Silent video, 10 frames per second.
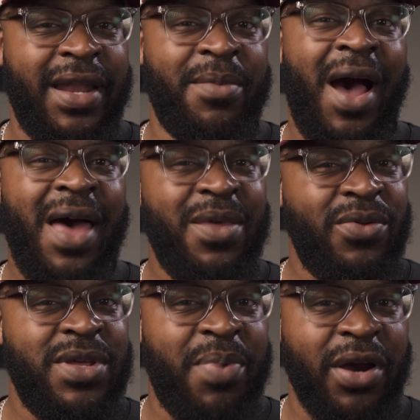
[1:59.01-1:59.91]
And am I the
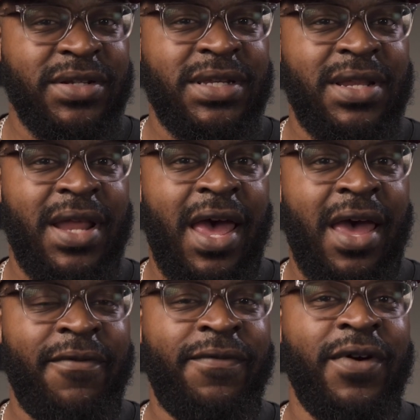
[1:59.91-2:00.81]
only person
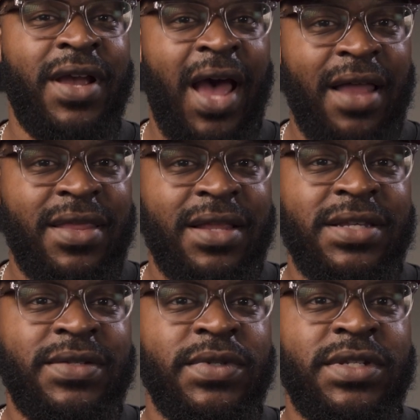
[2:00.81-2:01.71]
that forgot that
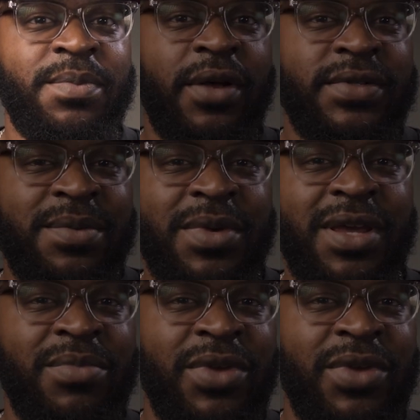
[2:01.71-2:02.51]
this was supposed to be a